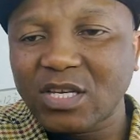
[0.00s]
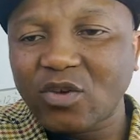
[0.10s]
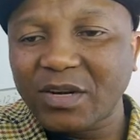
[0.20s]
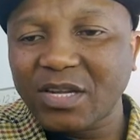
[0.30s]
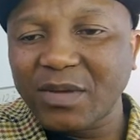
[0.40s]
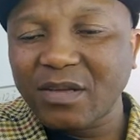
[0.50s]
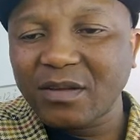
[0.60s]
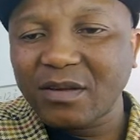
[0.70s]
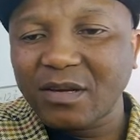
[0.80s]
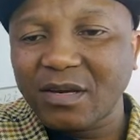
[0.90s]
dq over
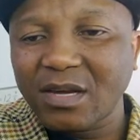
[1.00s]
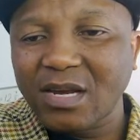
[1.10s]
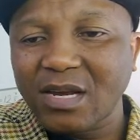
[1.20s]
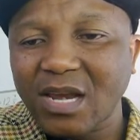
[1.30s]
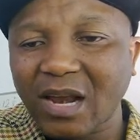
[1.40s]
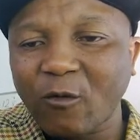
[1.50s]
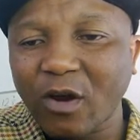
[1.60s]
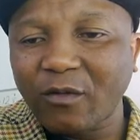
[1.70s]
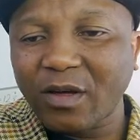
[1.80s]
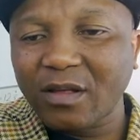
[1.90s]
dp, negative
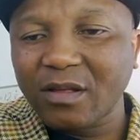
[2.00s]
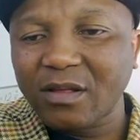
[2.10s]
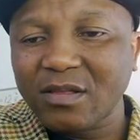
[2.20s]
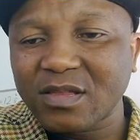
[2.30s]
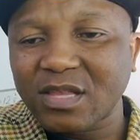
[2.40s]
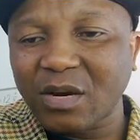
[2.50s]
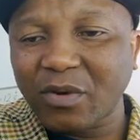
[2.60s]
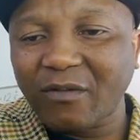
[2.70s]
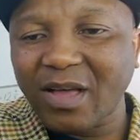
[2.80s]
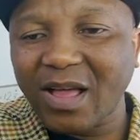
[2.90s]
1 over
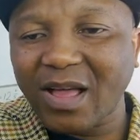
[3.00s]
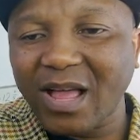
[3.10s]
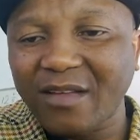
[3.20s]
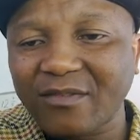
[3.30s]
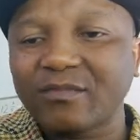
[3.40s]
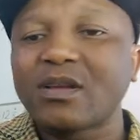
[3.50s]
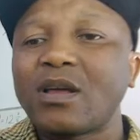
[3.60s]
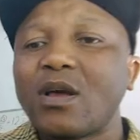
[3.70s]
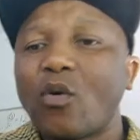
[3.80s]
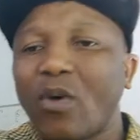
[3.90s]
3.5.
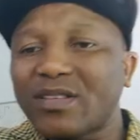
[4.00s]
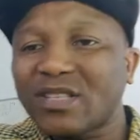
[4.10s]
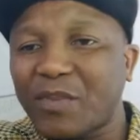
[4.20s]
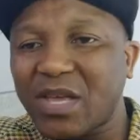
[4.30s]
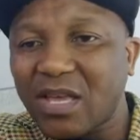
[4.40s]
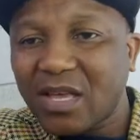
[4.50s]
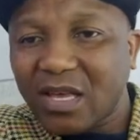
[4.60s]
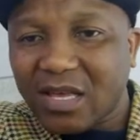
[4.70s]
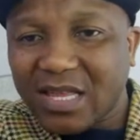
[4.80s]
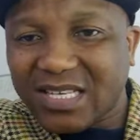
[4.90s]
What is the p?
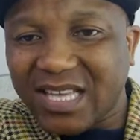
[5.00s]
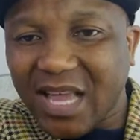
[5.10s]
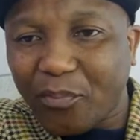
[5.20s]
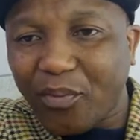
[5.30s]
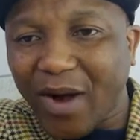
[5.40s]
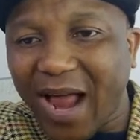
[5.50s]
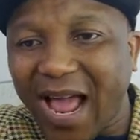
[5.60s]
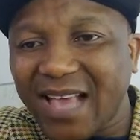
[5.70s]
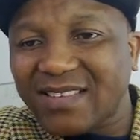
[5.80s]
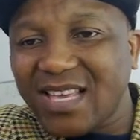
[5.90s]
They say a
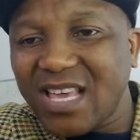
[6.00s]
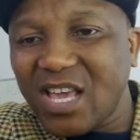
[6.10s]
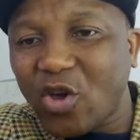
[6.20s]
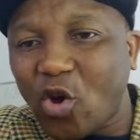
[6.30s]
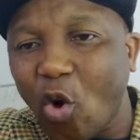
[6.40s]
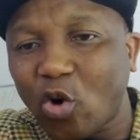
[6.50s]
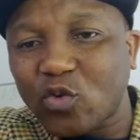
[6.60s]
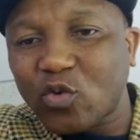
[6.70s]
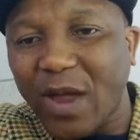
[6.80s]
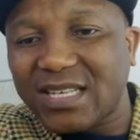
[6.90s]
price
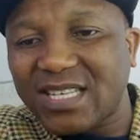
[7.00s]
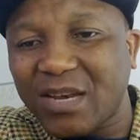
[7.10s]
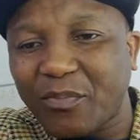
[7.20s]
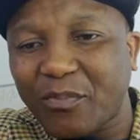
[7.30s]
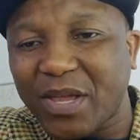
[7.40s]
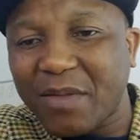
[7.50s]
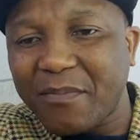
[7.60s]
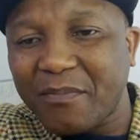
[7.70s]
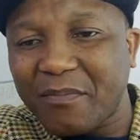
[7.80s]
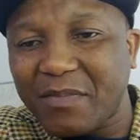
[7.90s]
equal to 18. P
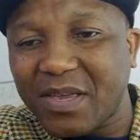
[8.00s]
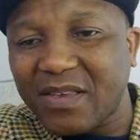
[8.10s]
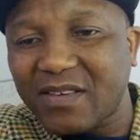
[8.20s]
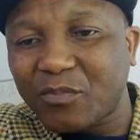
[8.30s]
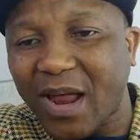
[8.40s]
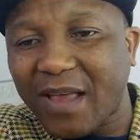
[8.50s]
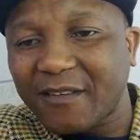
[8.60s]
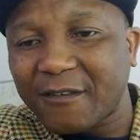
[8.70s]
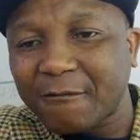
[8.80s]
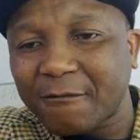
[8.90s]
means
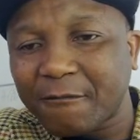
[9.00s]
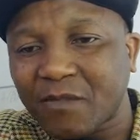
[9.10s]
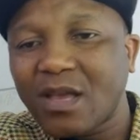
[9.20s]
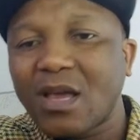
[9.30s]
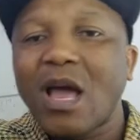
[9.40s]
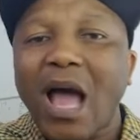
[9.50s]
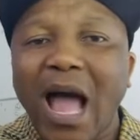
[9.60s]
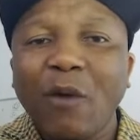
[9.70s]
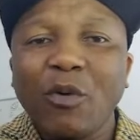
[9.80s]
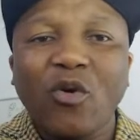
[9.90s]
price.
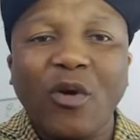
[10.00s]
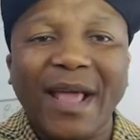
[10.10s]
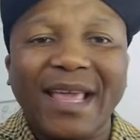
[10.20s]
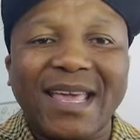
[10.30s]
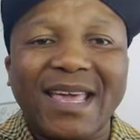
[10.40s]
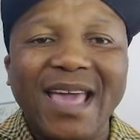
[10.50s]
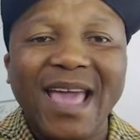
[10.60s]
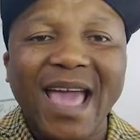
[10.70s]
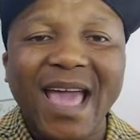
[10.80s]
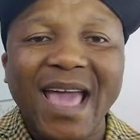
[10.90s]
How are we going to
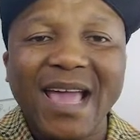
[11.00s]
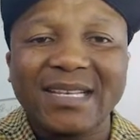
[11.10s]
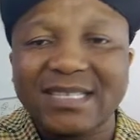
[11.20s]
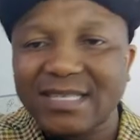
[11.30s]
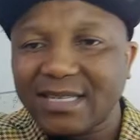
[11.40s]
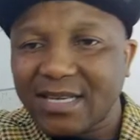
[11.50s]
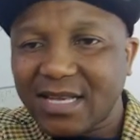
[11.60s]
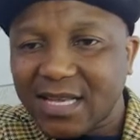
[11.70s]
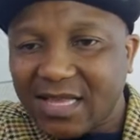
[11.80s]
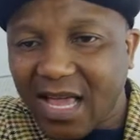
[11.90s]
get
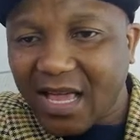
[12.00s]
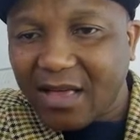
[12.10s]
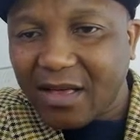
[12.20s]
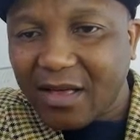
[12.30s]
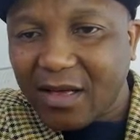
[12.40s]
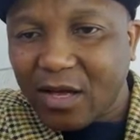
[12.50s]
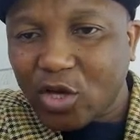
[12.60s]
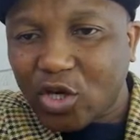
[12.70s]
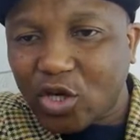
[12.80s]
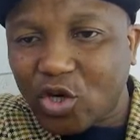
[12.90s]
the
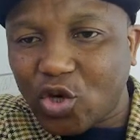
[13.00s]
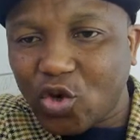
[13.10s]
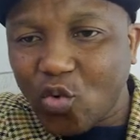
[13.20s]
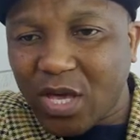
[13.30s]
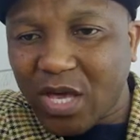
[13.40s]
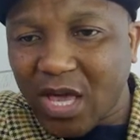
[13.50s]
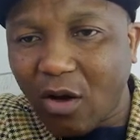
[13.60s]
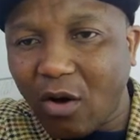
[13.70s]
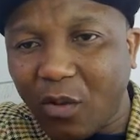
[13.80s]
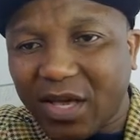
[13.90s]
q here?
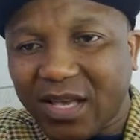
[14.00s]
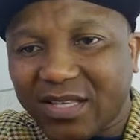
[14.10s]
Oh, we